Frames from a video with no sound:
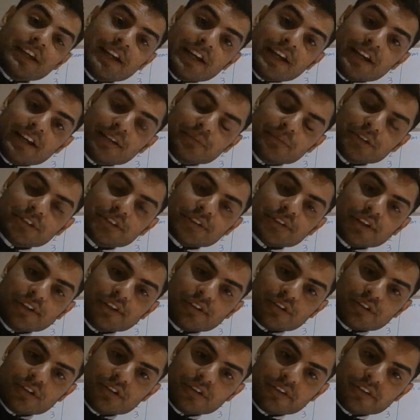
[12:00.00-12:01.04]
and I'm just going to
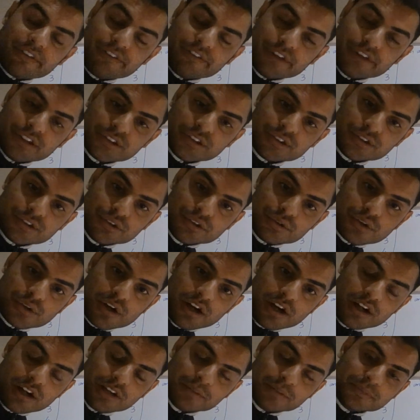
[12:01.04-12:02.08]
do the first 2
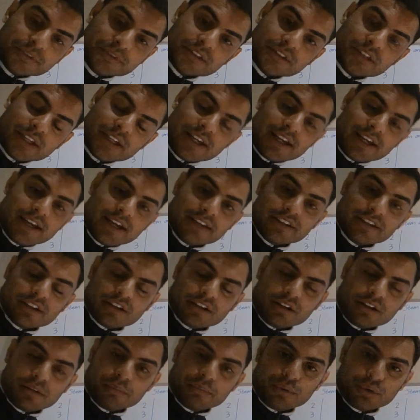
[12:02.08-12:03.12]
columns, and then
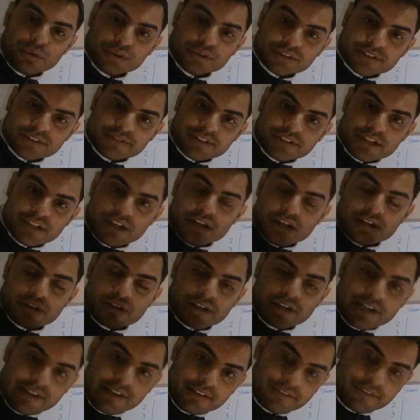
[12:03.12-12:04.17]
I'll pause the video
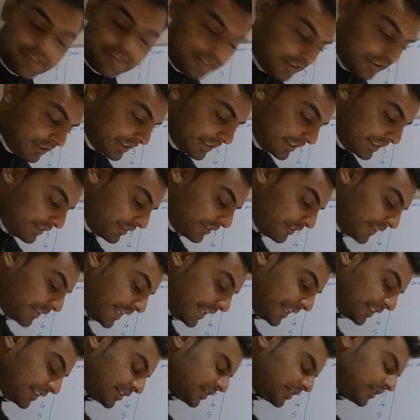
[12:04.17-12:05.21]
and fill in the
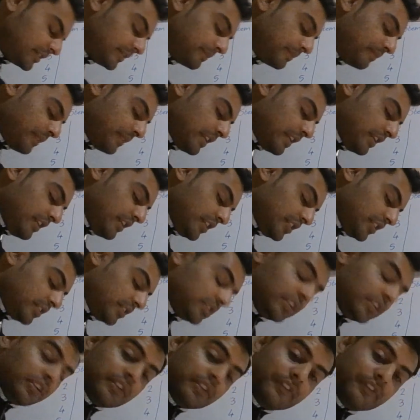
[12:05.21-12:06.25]
rest.
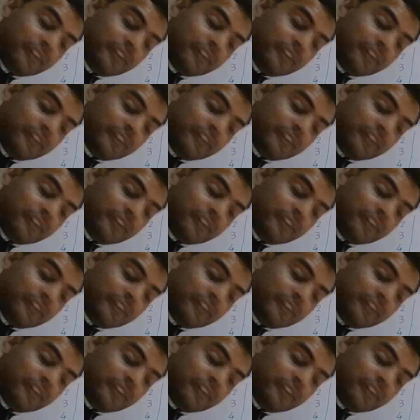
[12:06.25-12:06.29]
So the